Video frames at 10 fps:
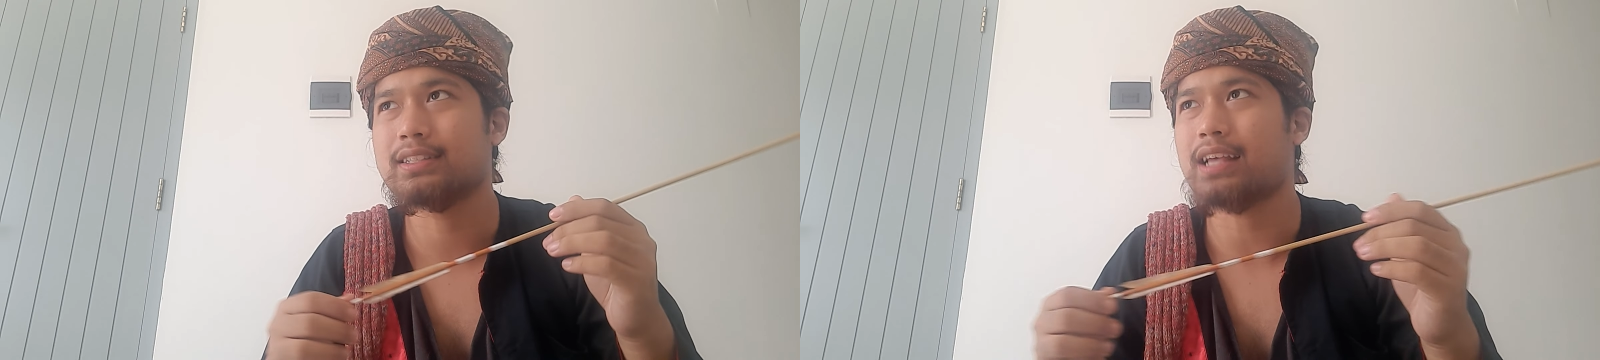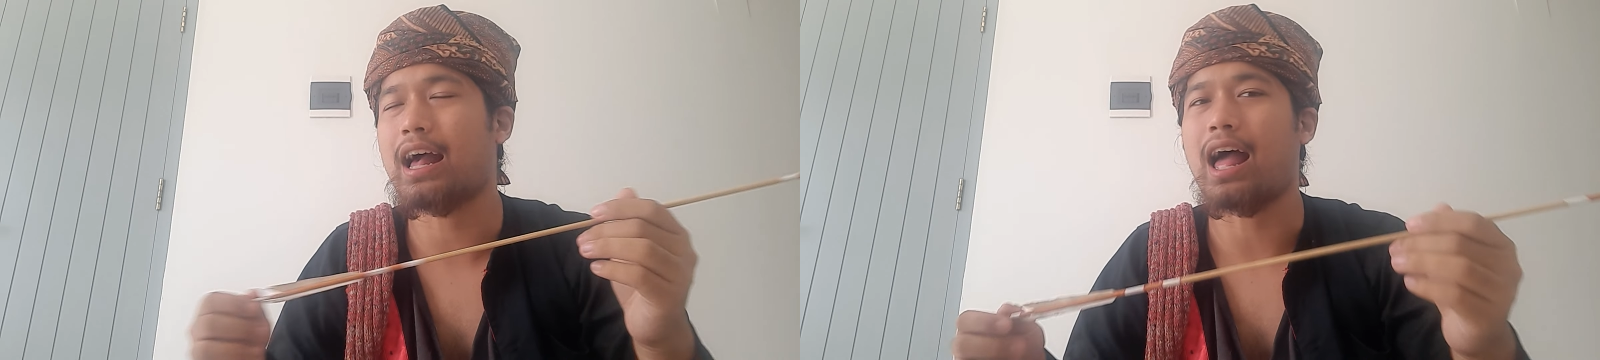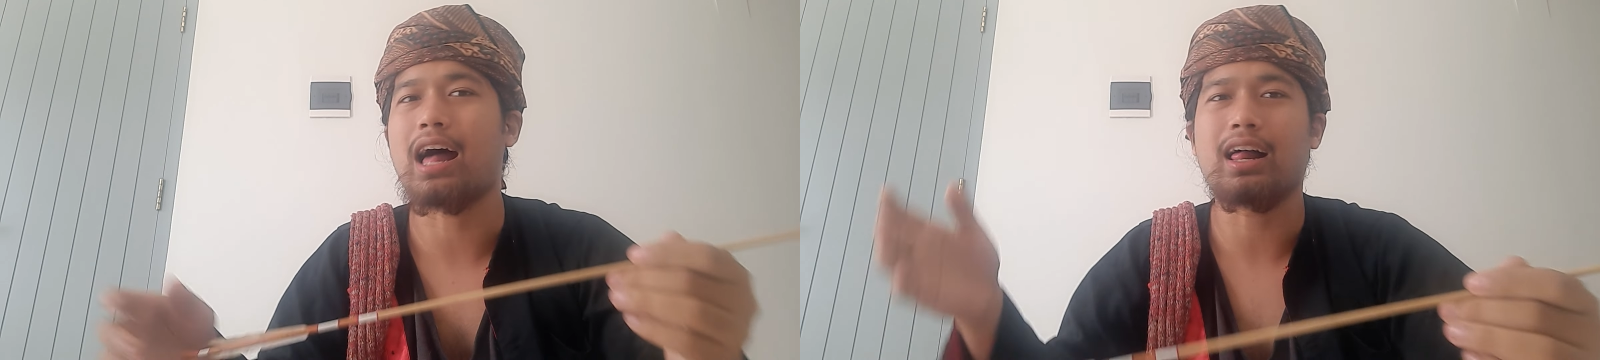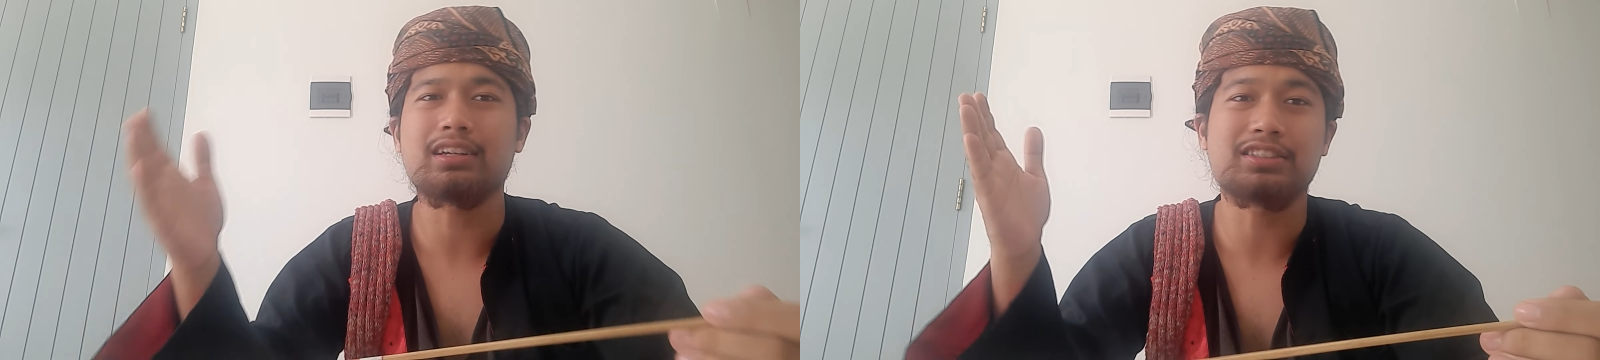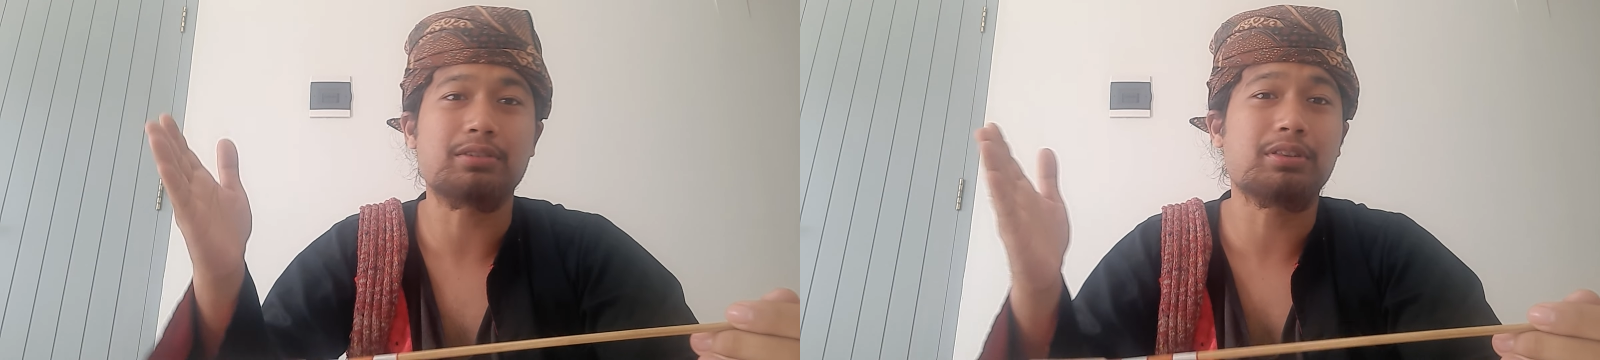I'll
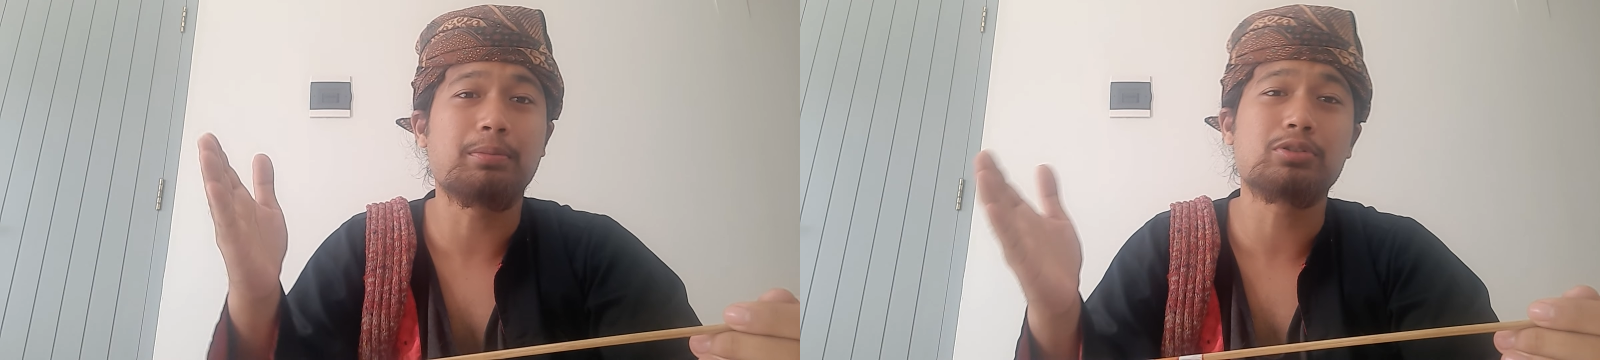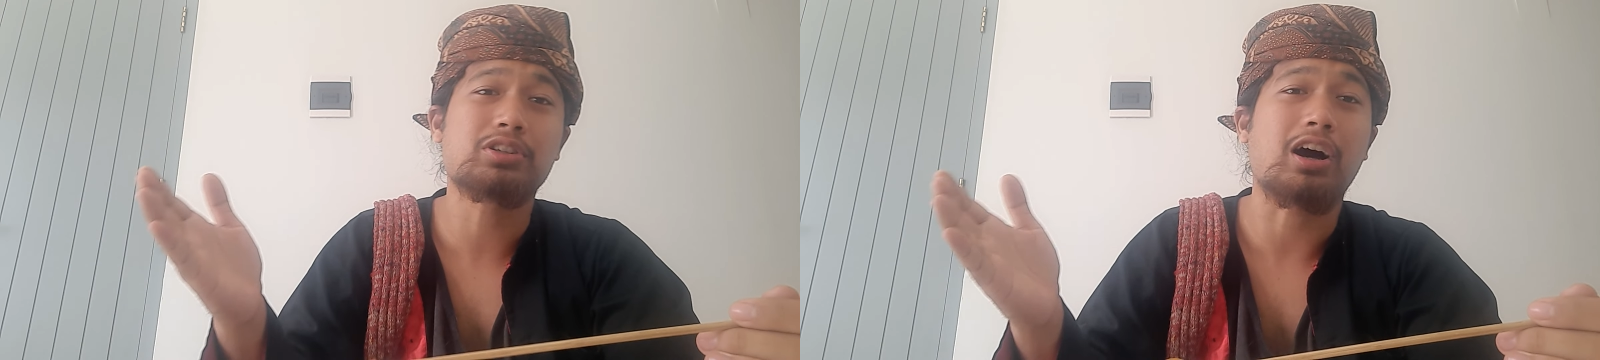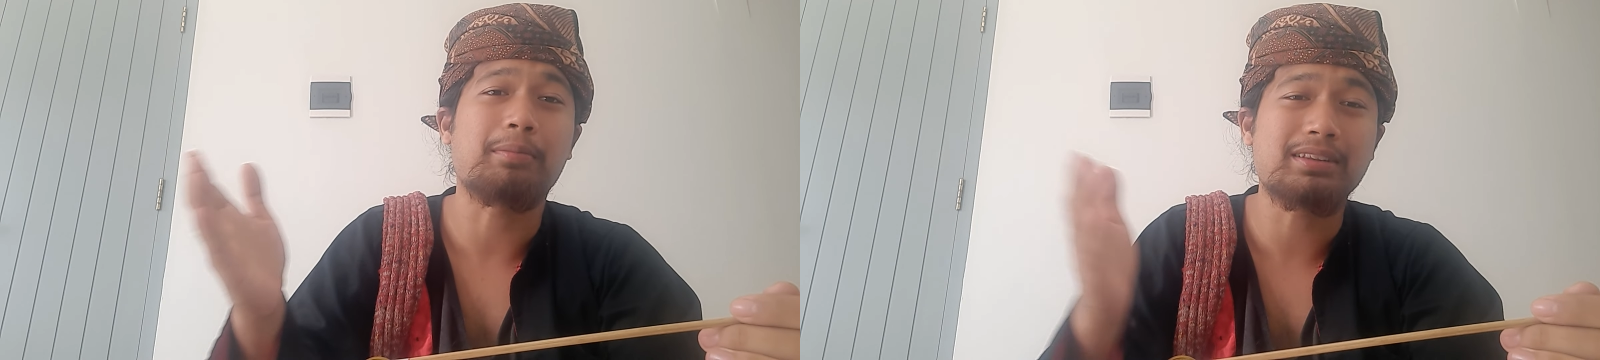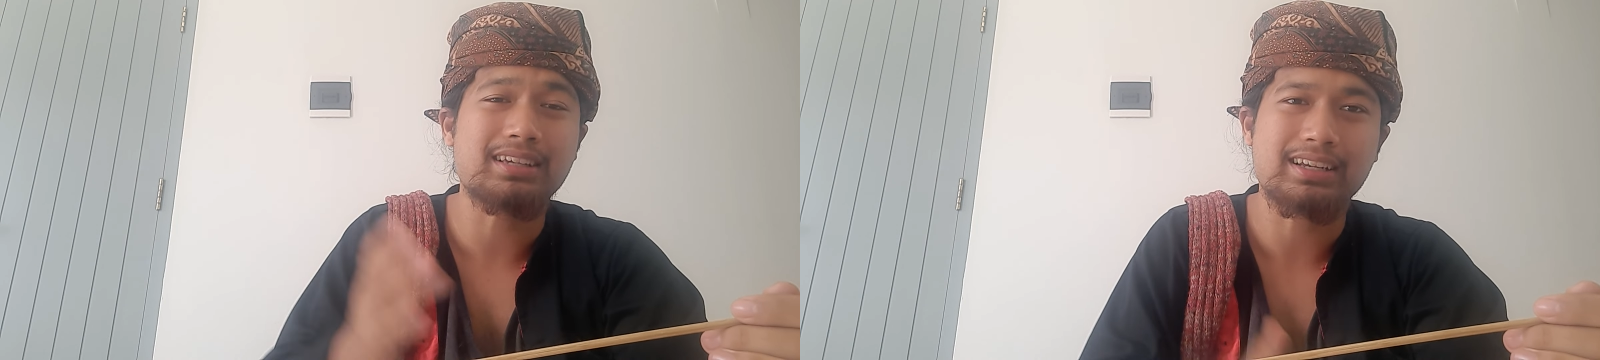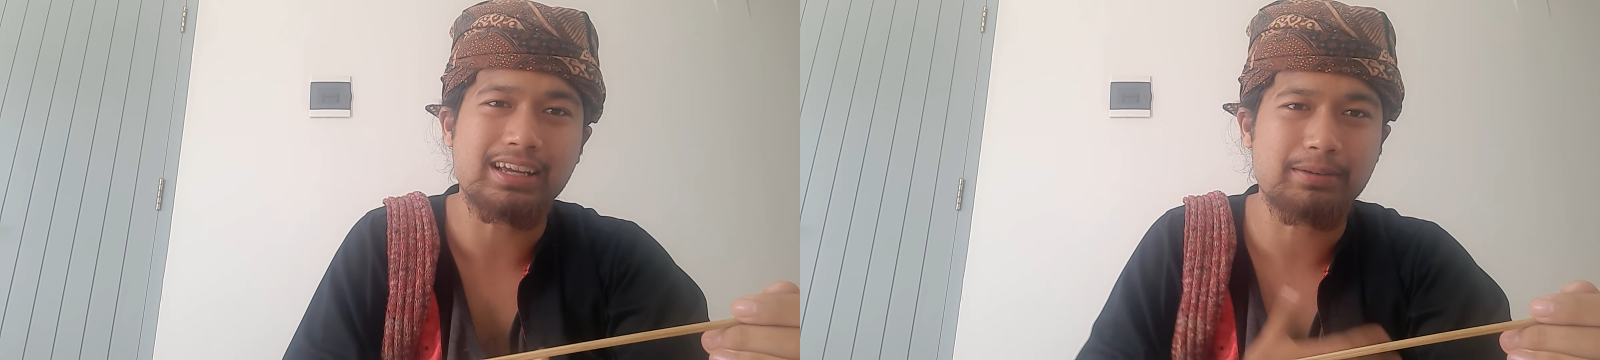start with the most common
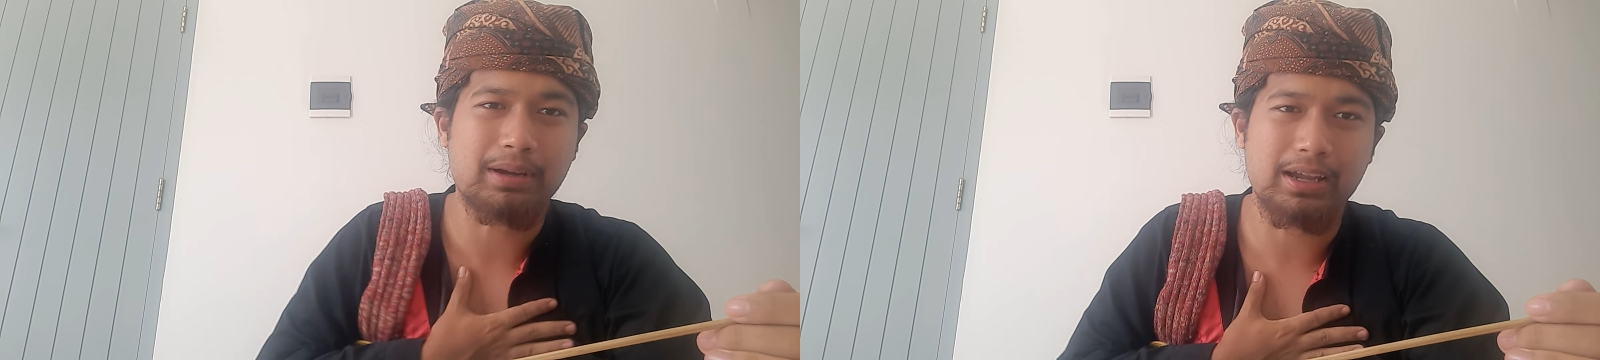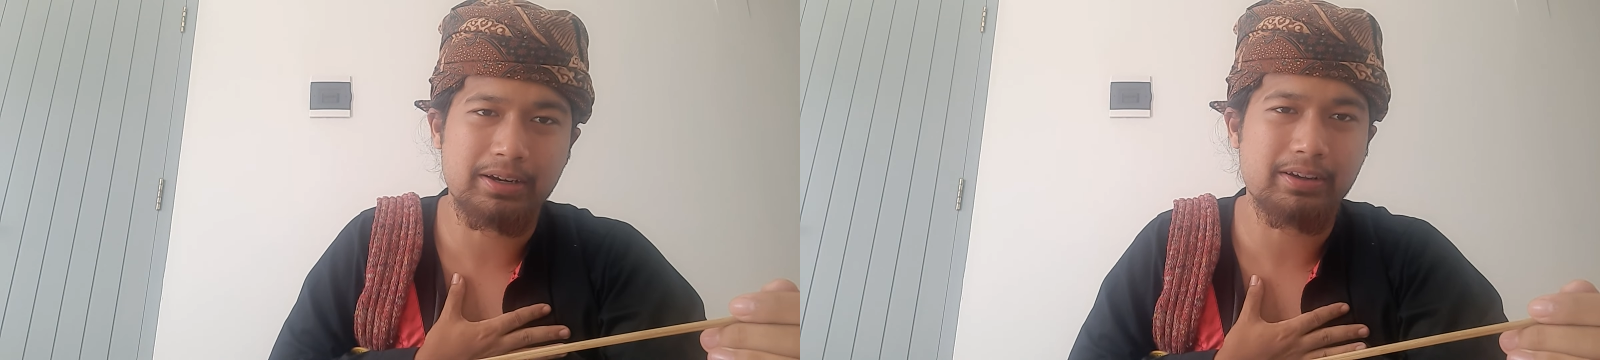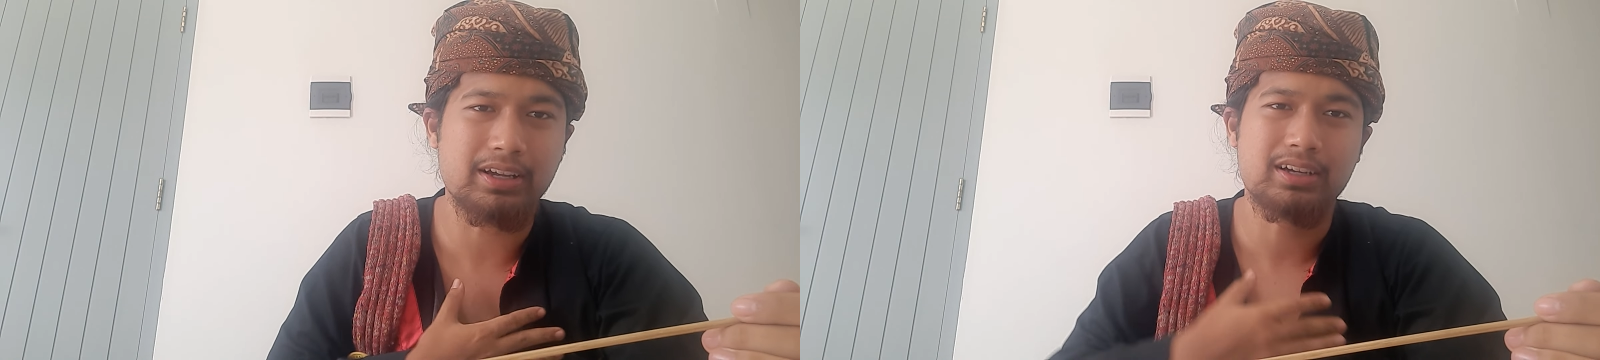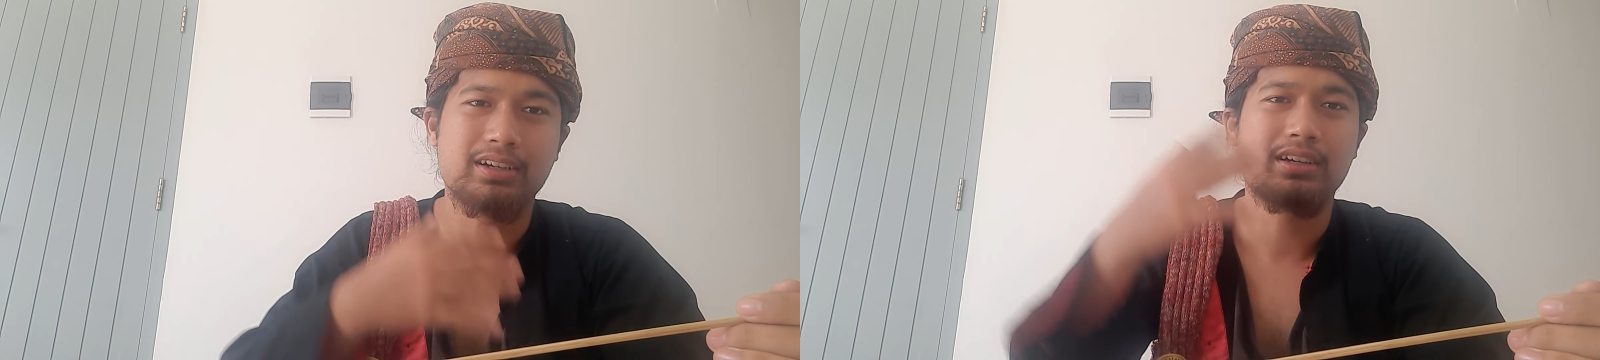technique in my area.